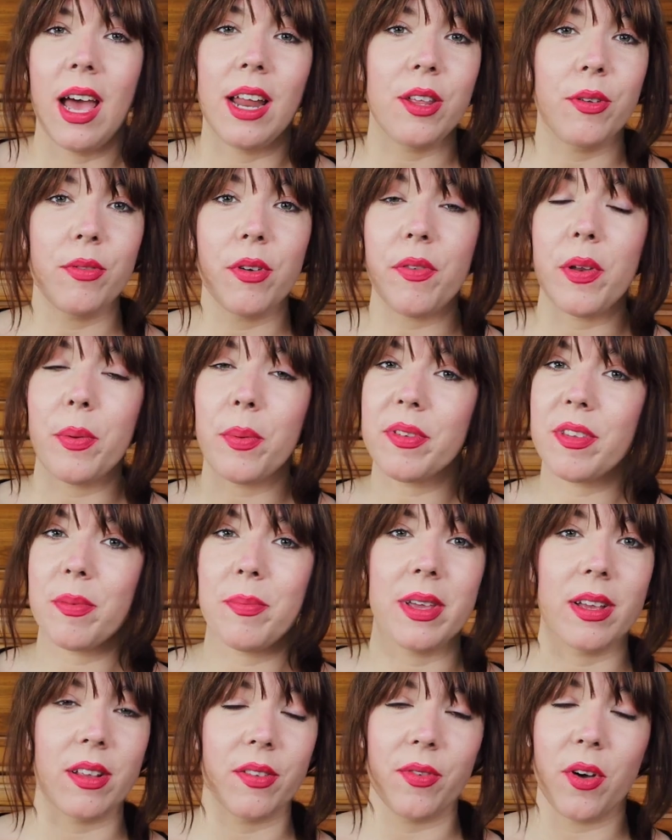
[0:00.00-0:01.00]
And you roughly want to
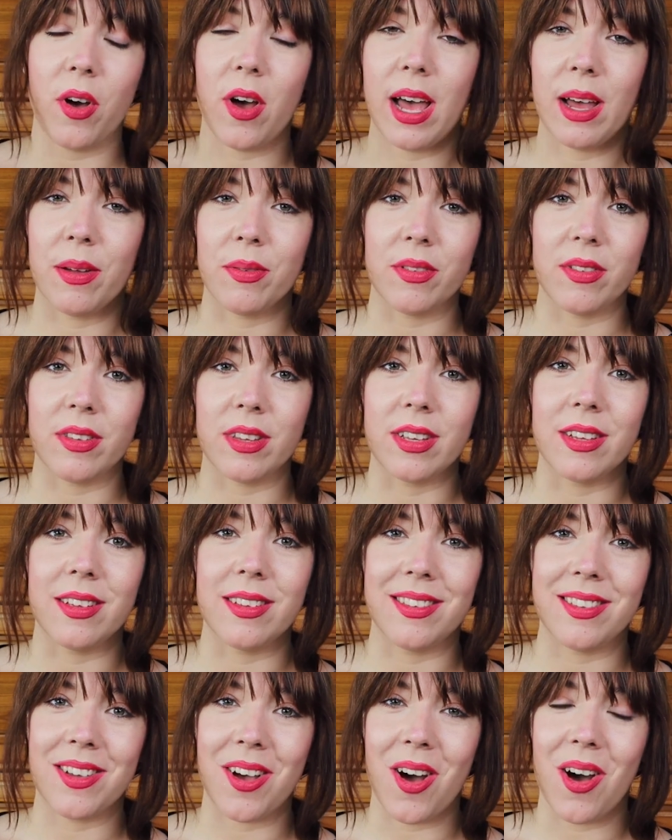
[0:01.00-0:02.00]
mix four
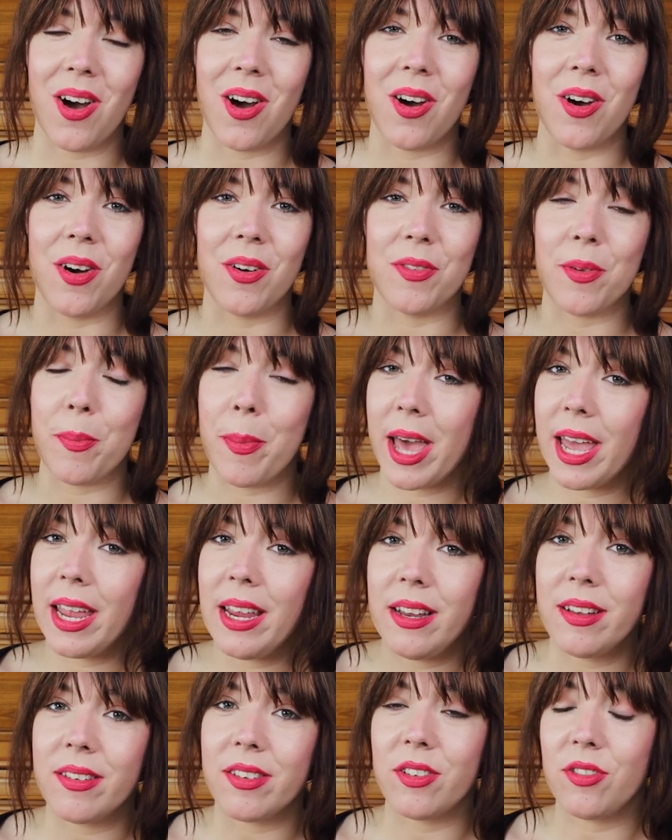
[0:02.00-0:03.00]
ounces of
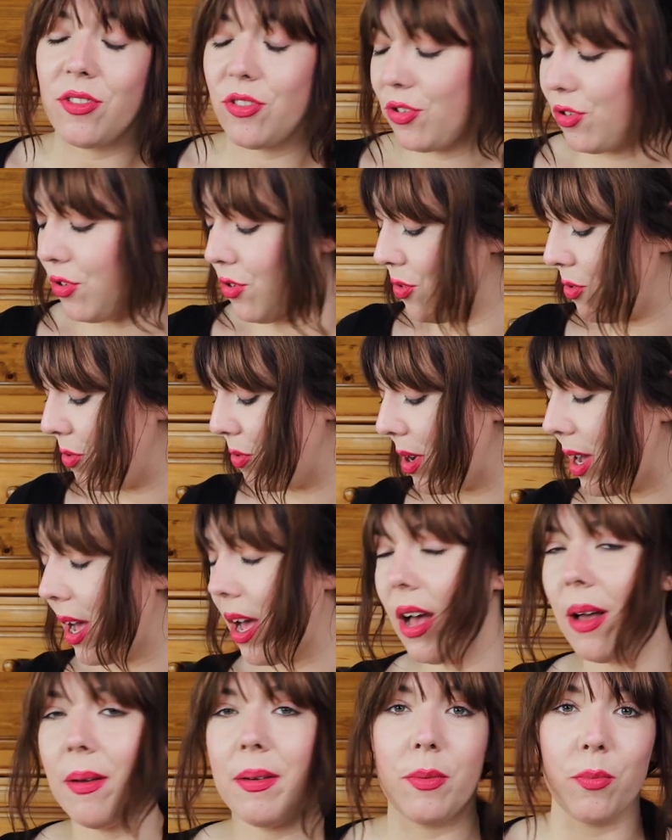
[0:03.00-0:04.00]
paint to
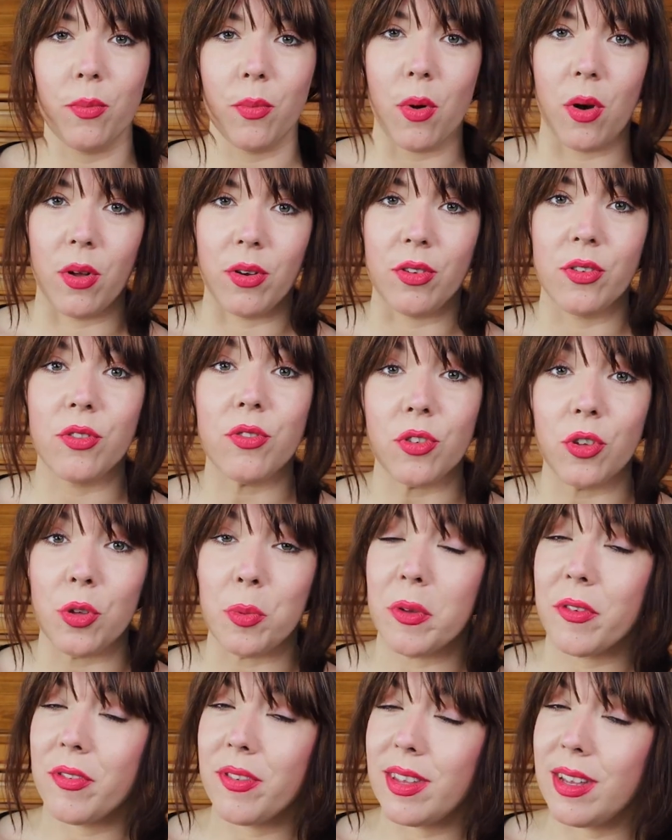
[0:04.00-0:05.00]
one
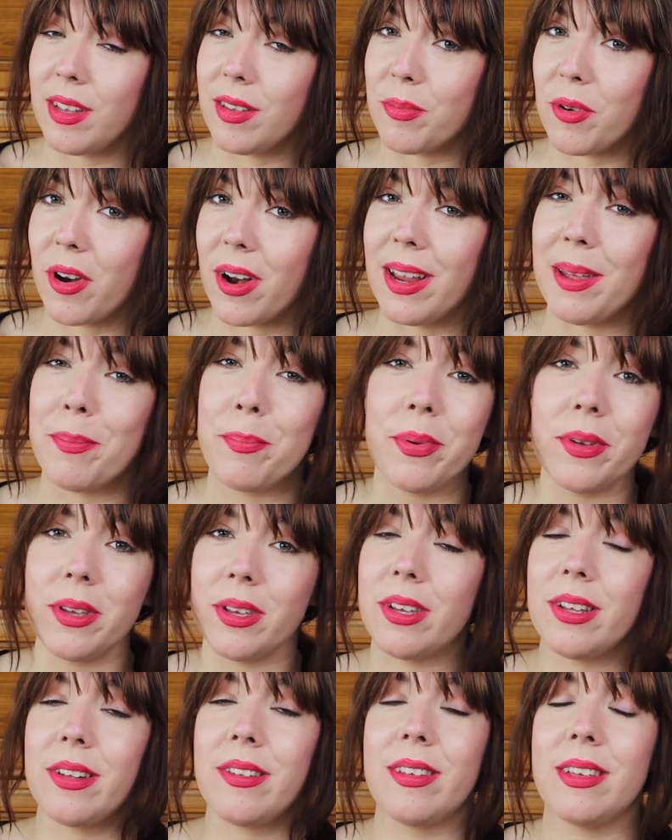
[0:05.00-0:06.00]
scoop of sea spray,
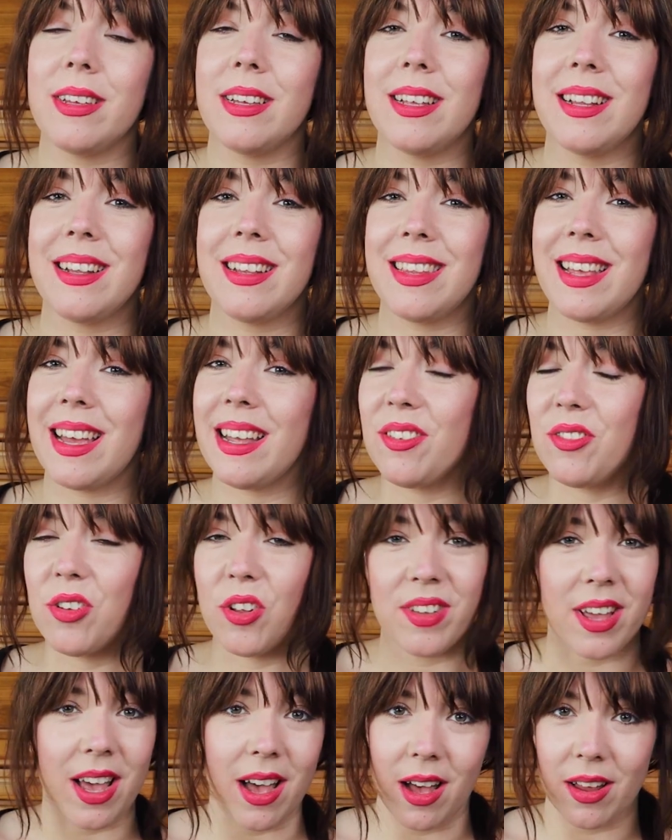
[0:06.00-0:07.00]
but that is
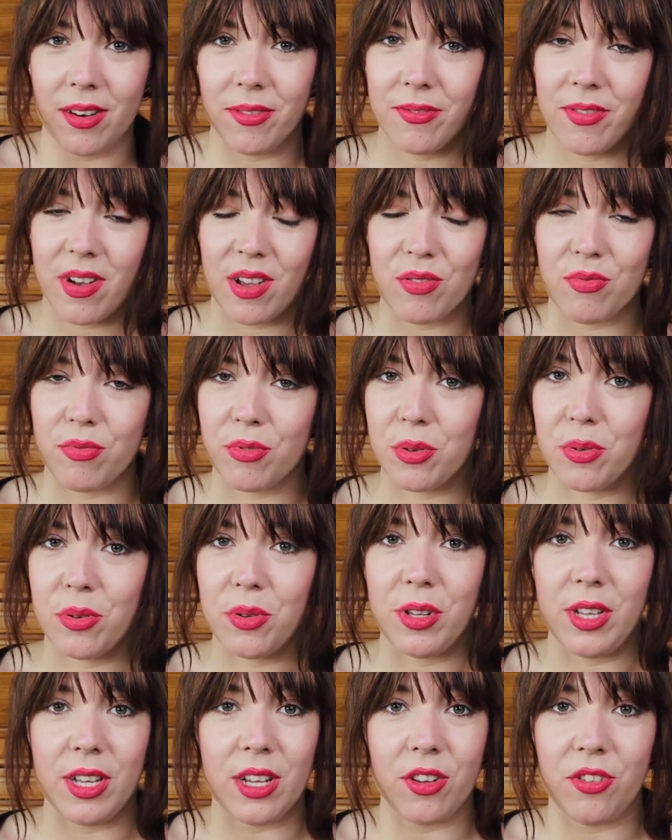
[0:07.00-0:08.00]
not a hard and fast
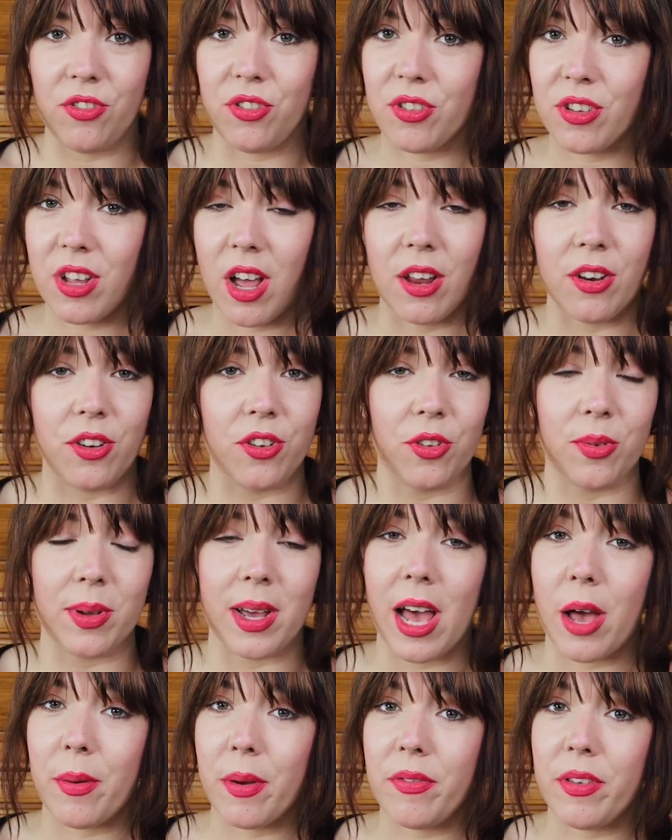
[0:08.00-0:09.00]
rule. You can just kind of do it
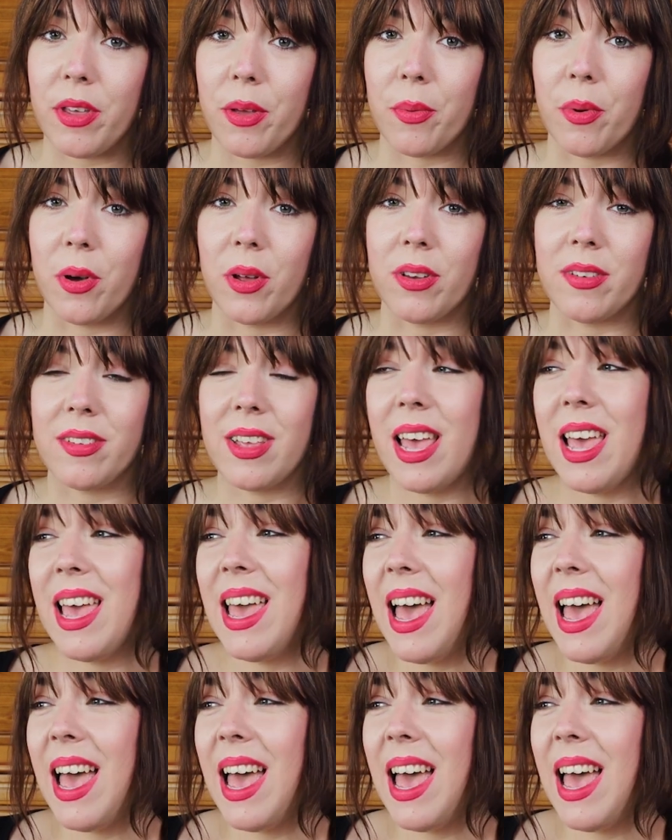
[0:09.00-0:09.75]
however you want.